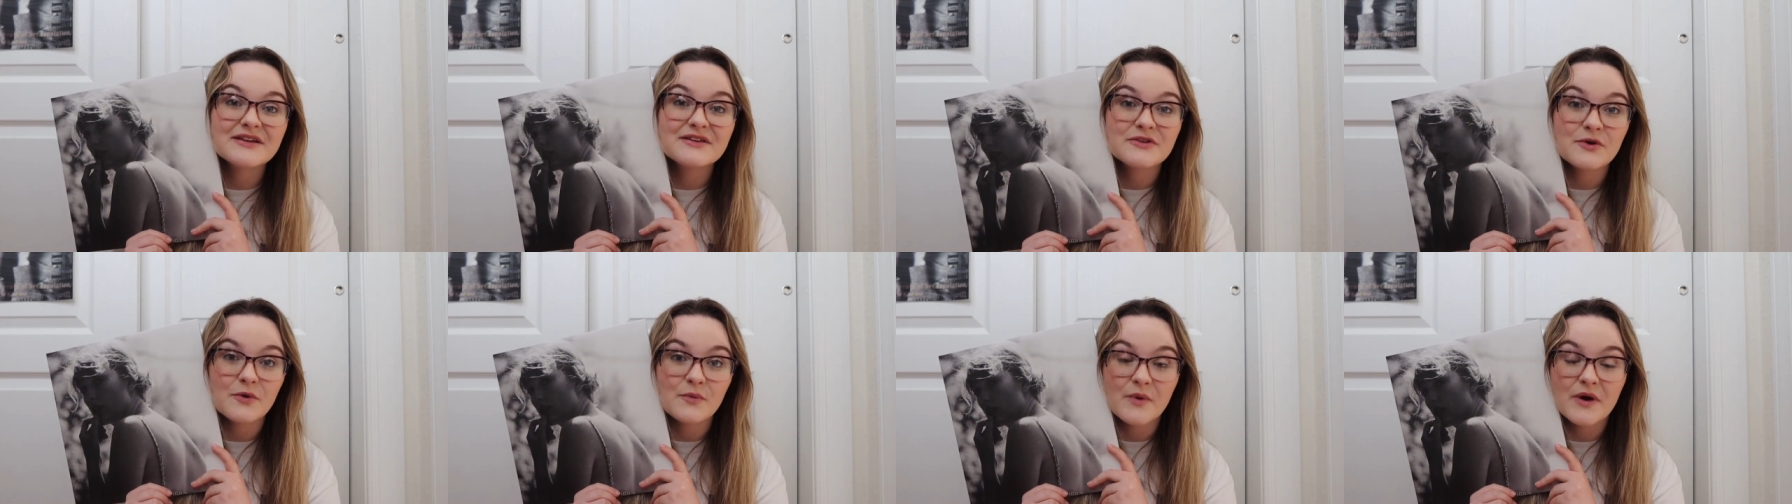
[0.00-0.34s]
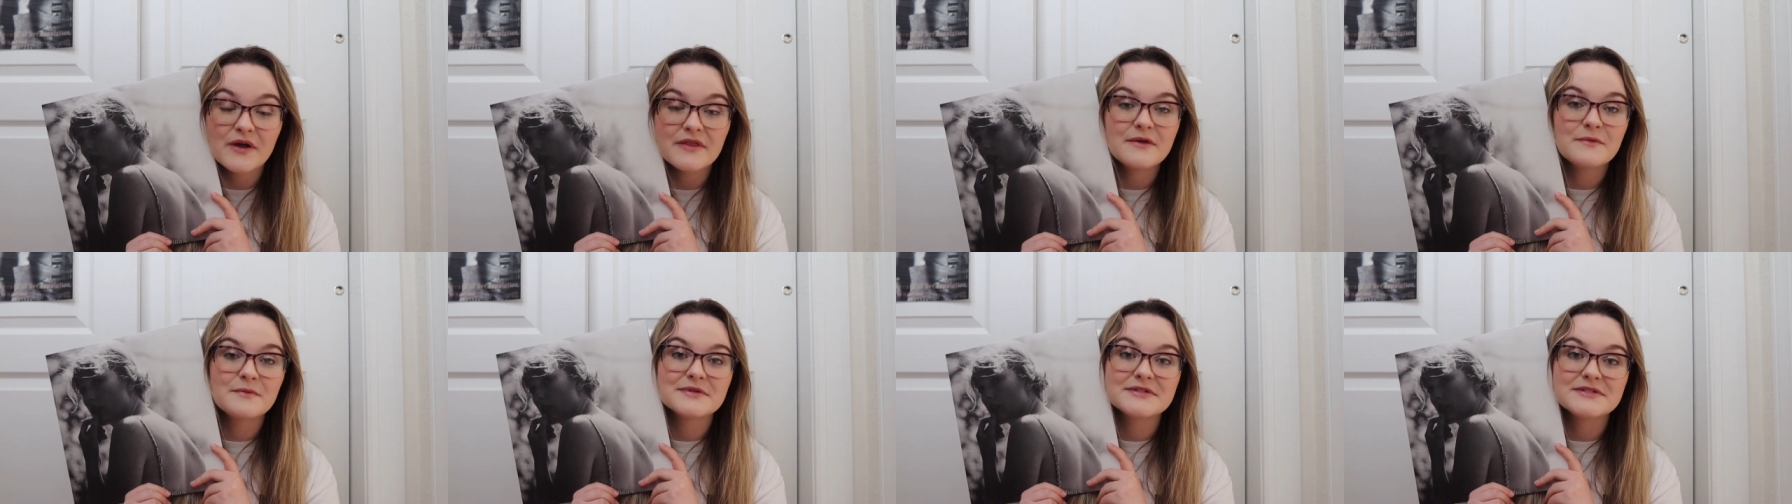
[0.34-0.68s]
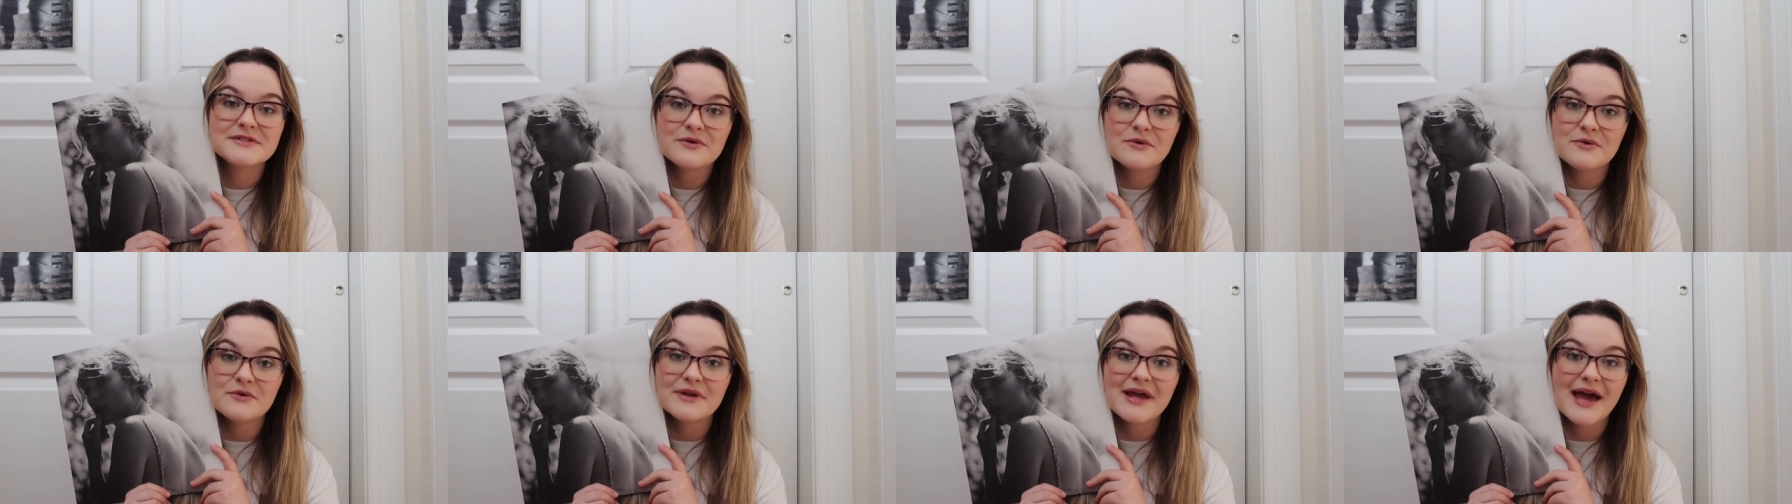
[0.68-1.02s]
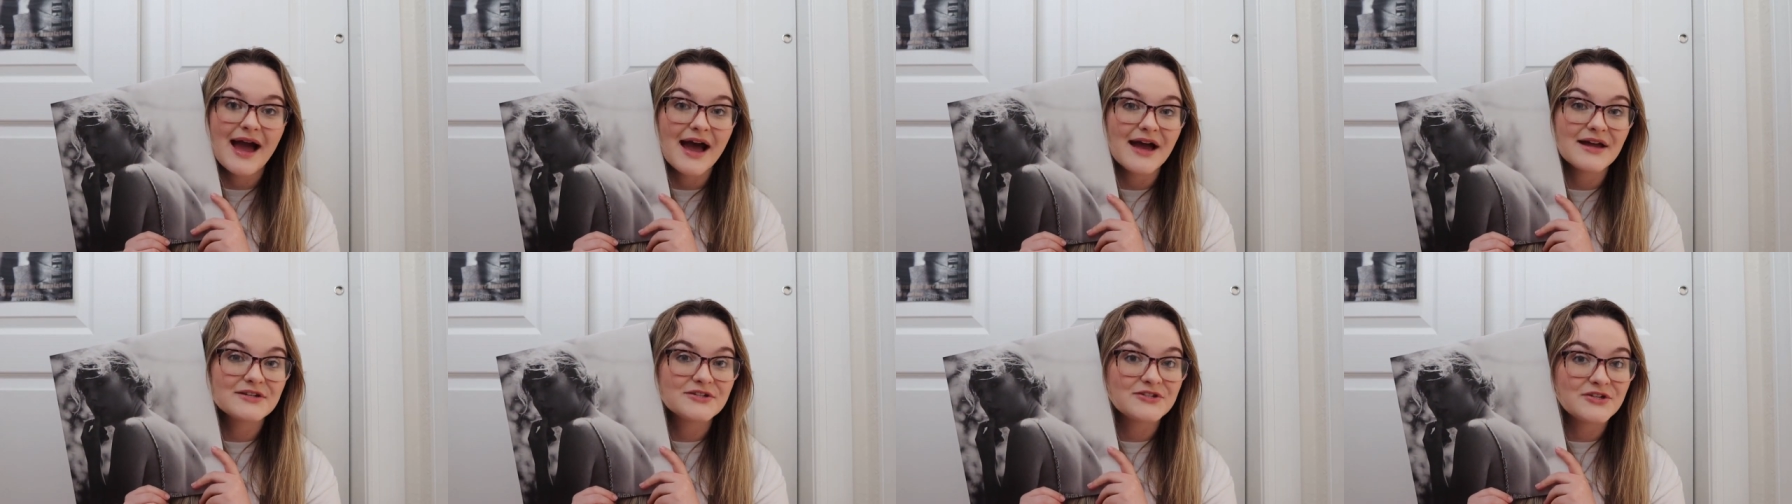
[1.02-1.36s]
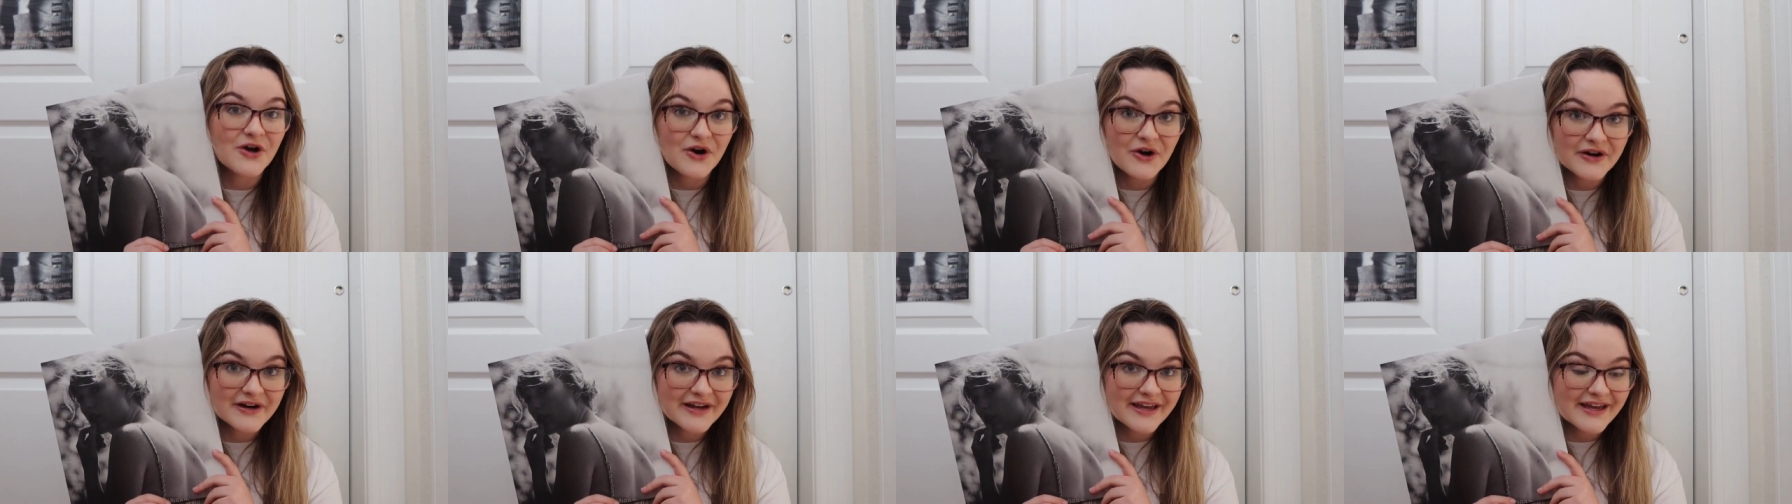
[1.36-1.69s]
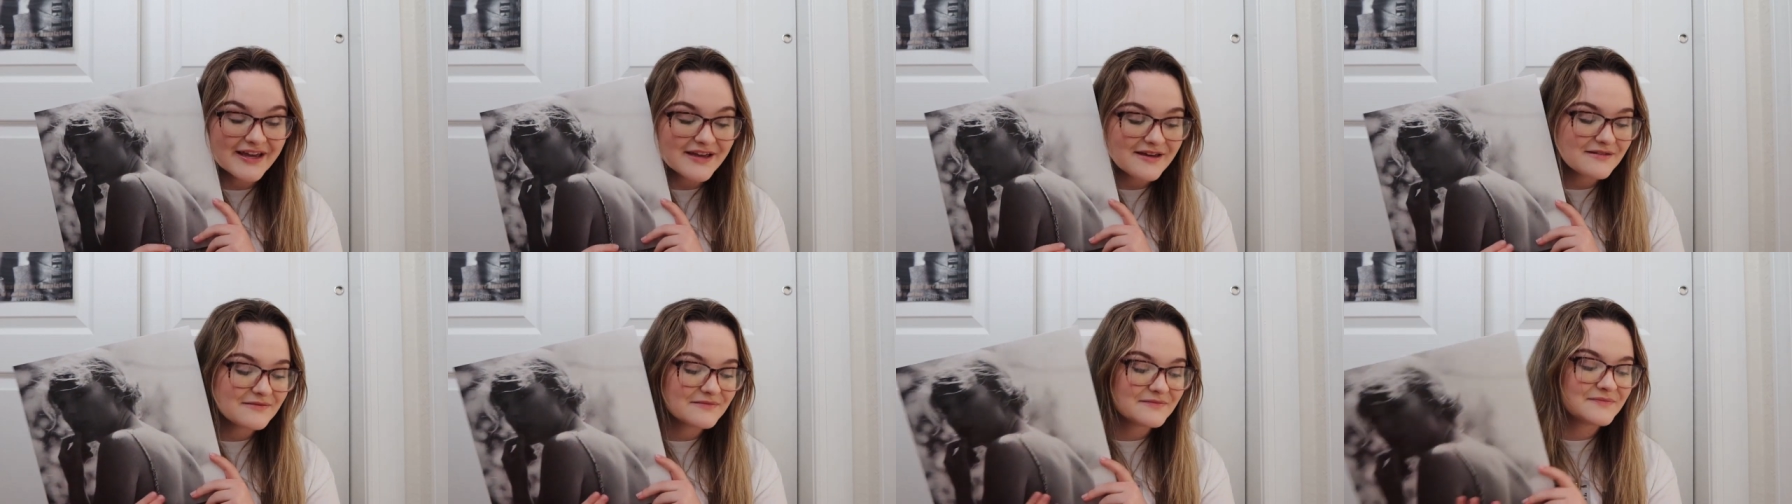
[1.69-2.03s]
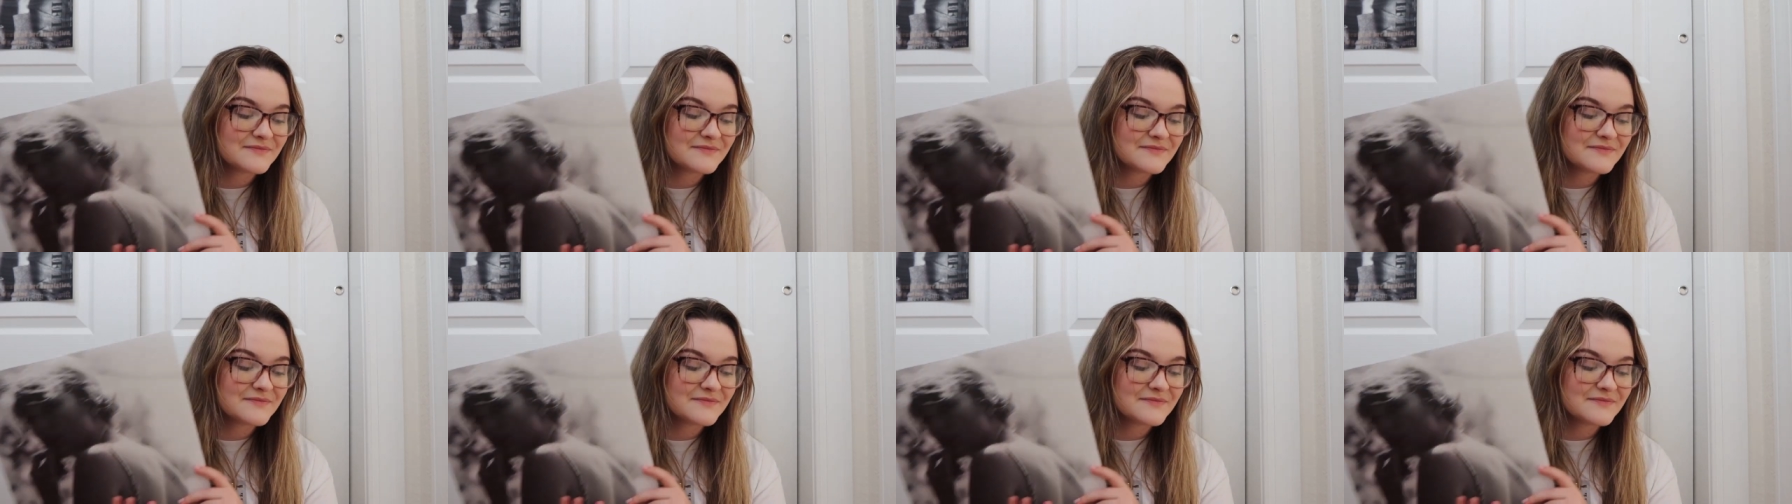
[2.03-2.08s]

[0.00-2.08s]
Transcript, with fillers: the one that was sold at Target.